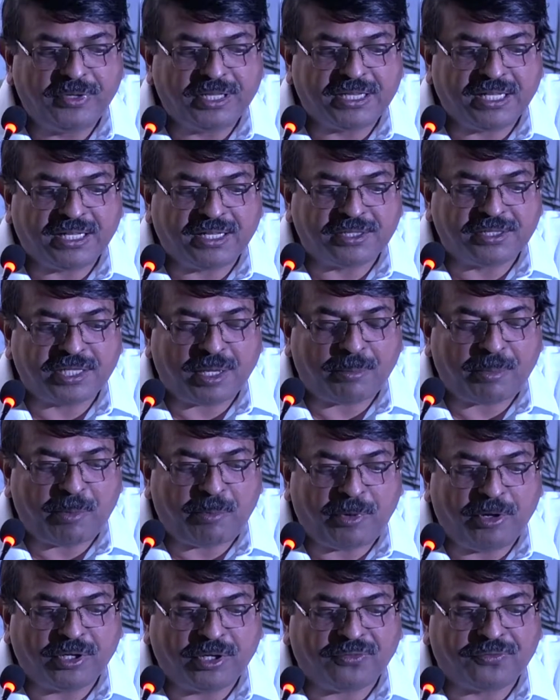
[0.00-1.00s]
with some
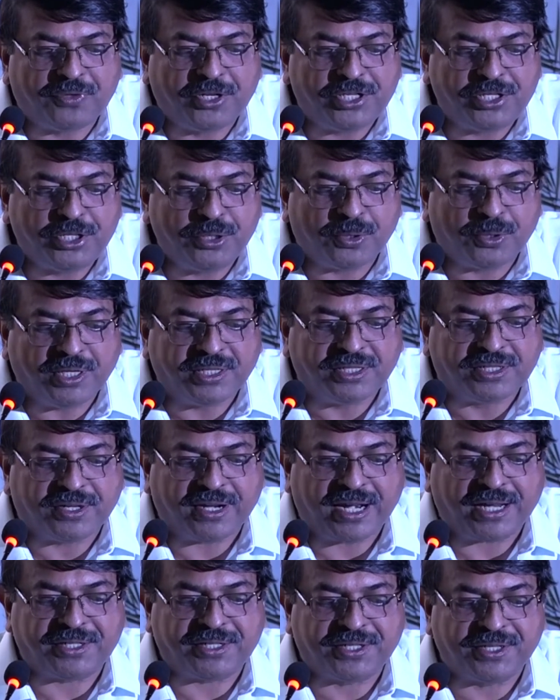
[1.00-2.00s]
amount of tissue
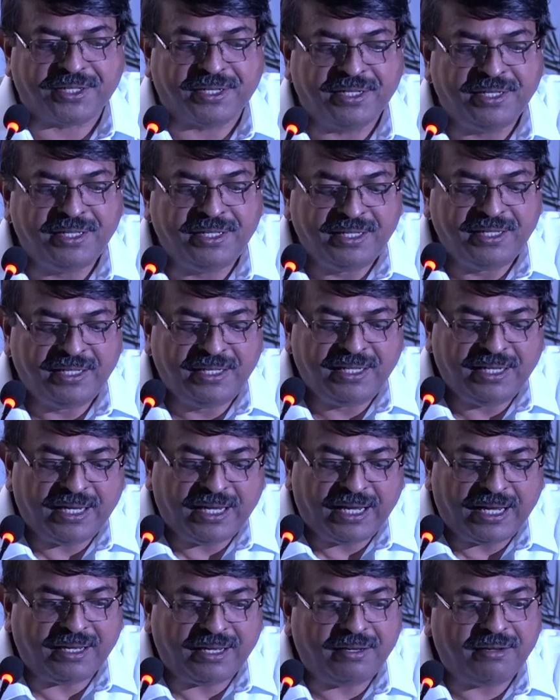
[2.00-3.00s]
contraction,
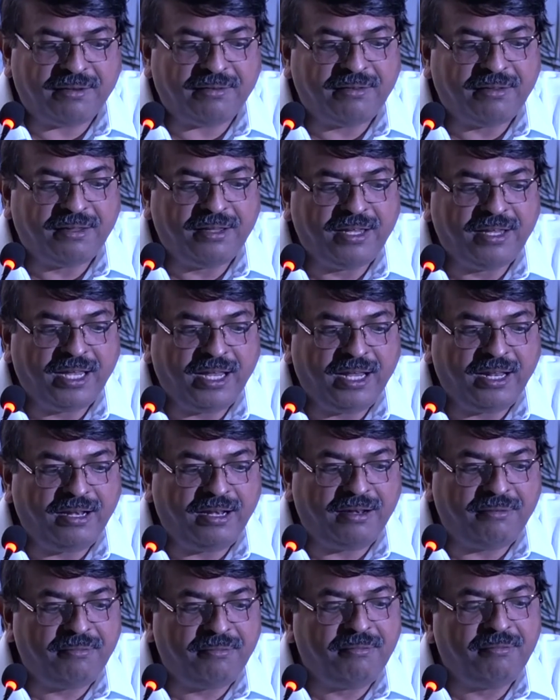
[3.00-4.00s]
and
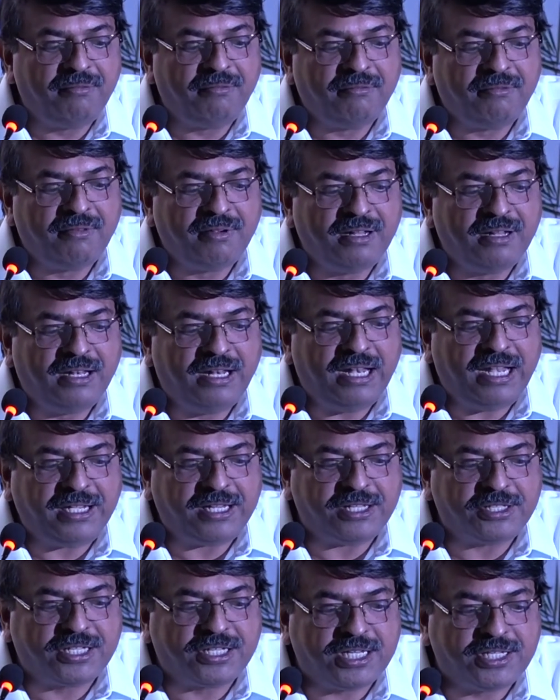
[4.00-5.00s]
in
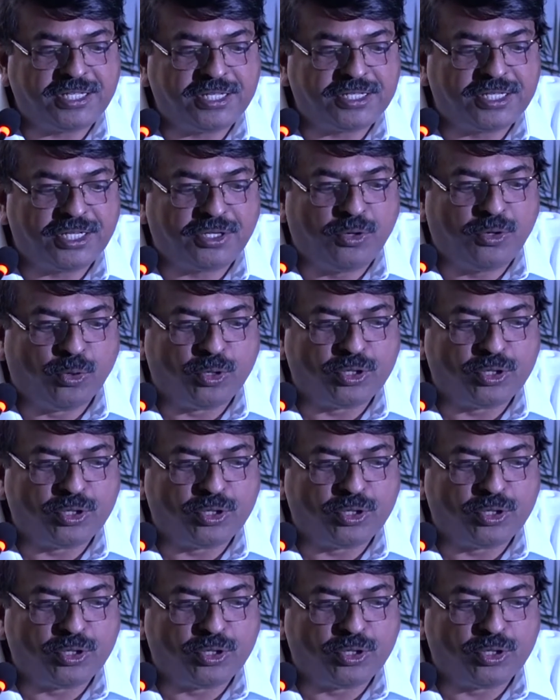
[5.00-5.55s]
later stages it